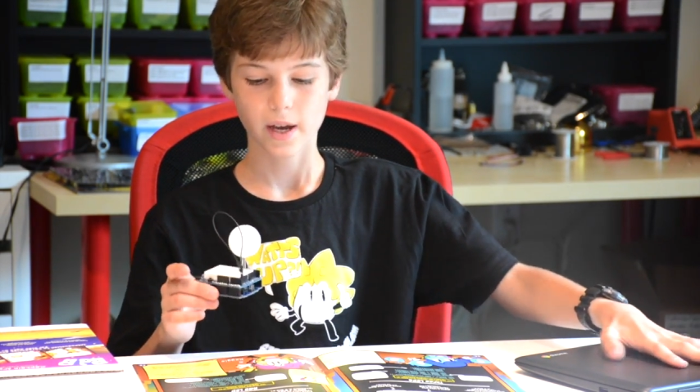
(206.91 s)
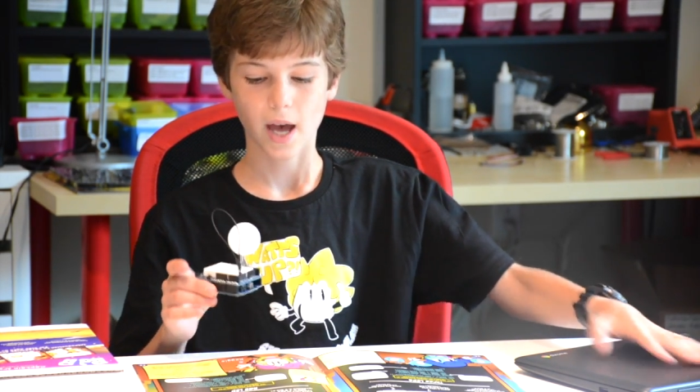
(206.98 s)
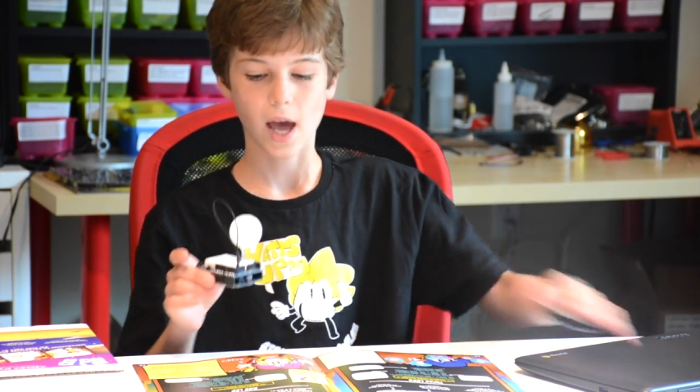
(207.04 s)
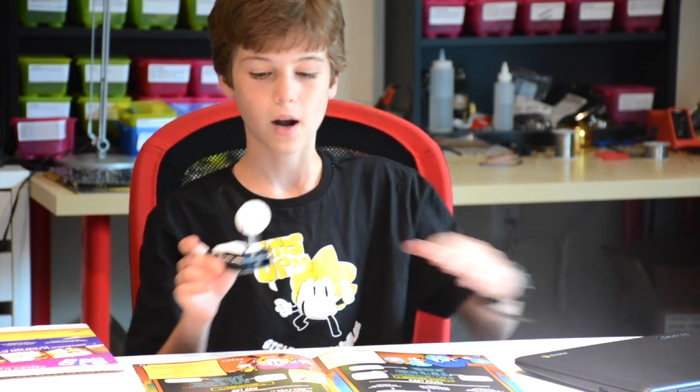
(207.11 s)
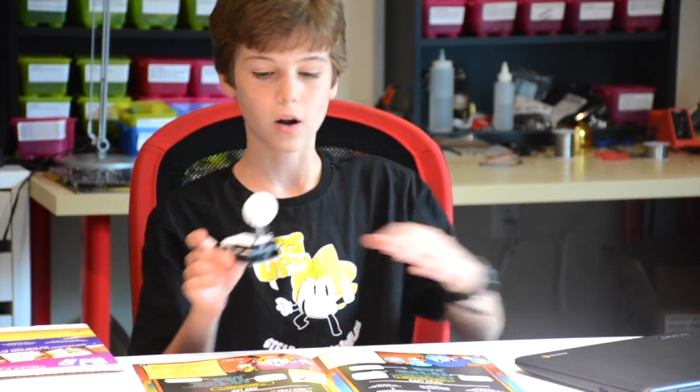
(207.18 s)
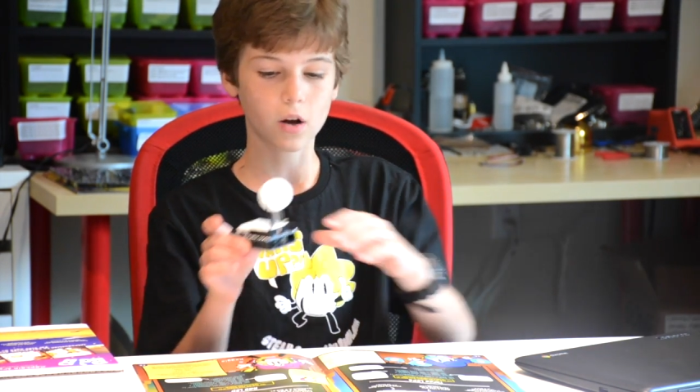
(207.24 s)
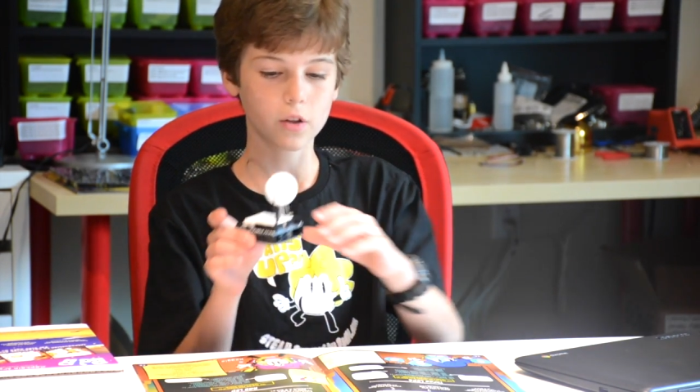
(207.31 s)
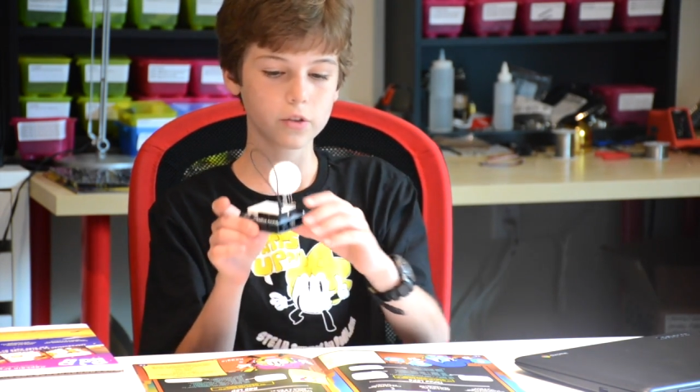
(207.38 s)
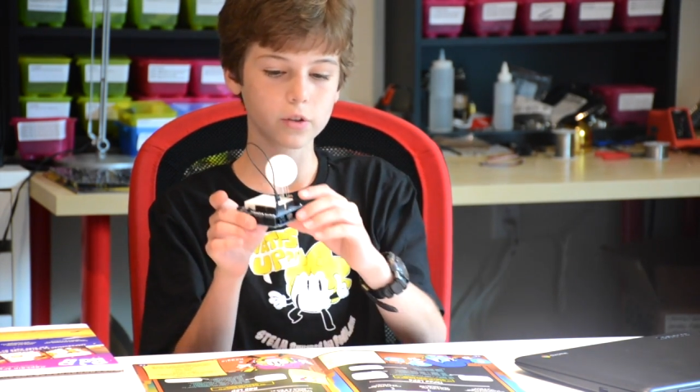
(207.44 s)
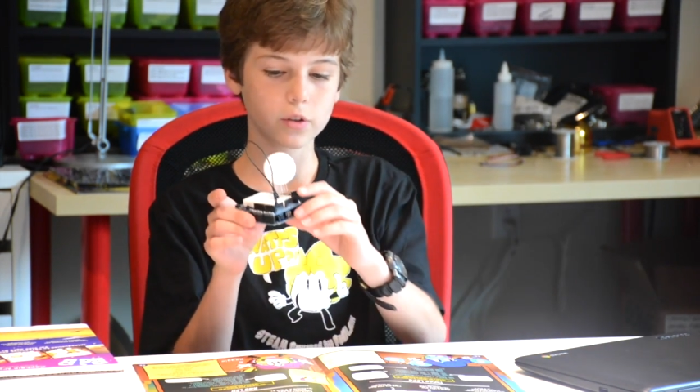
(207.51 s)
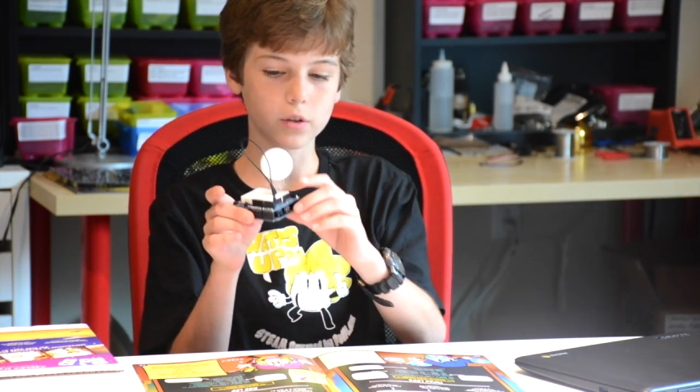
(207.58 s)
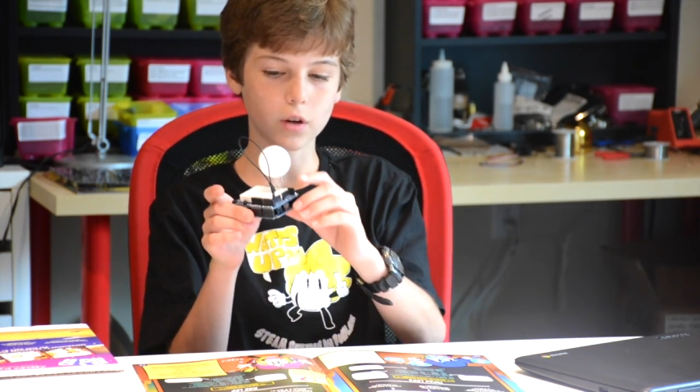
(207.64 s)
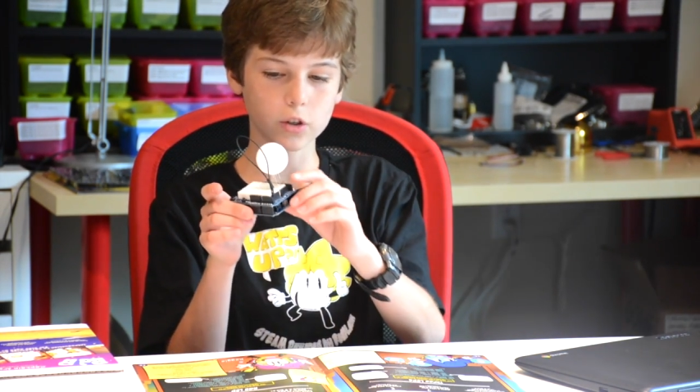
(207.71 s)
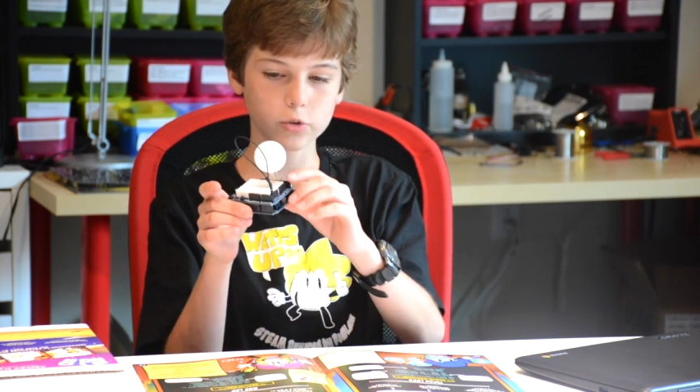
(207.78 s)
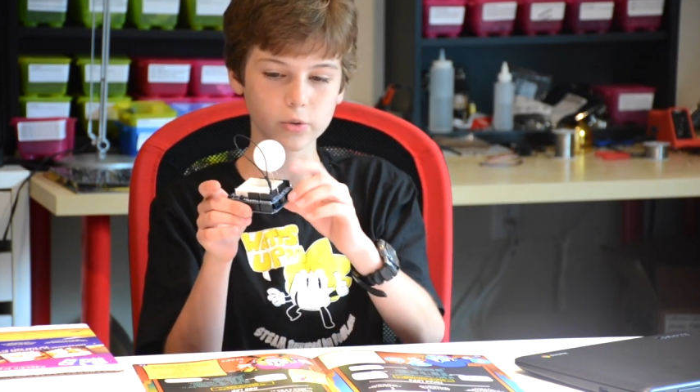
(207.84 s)
And on
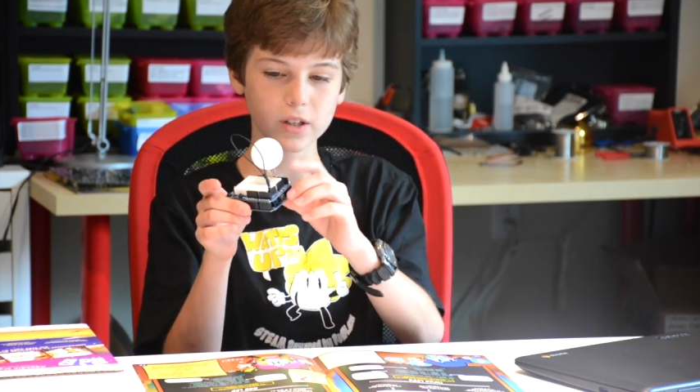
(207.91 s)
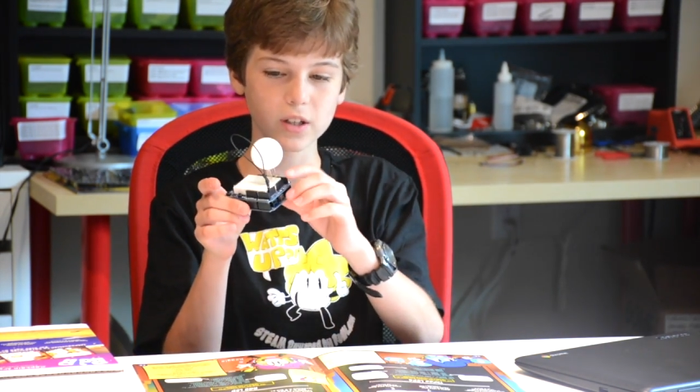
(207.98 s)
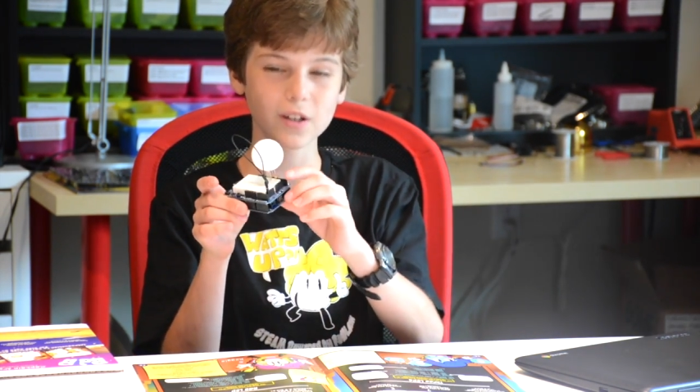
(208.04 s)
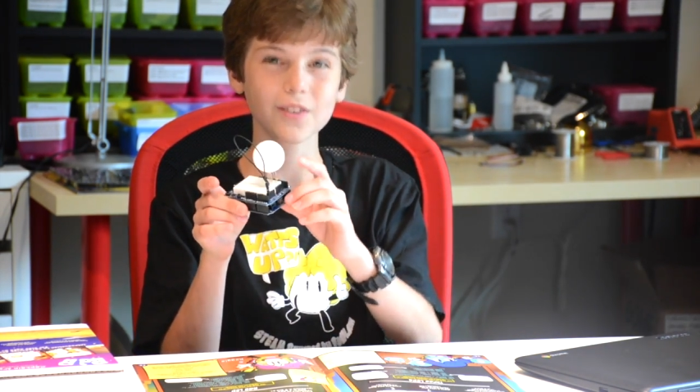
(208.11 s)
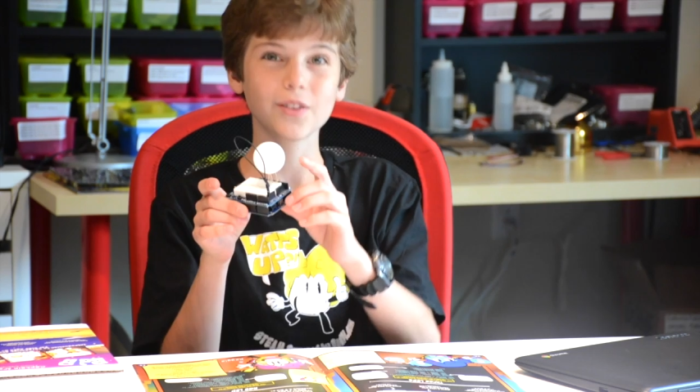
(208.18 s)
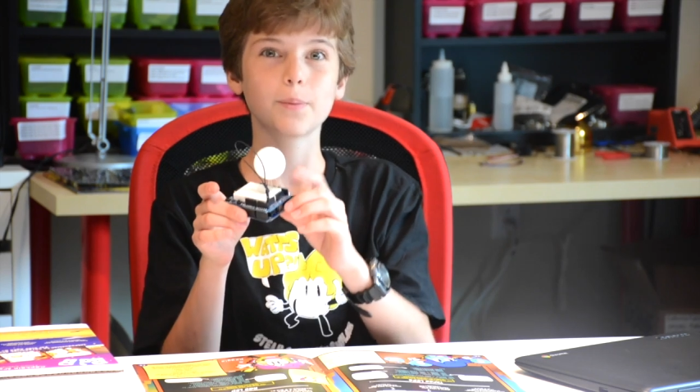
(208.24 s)
the Arduino,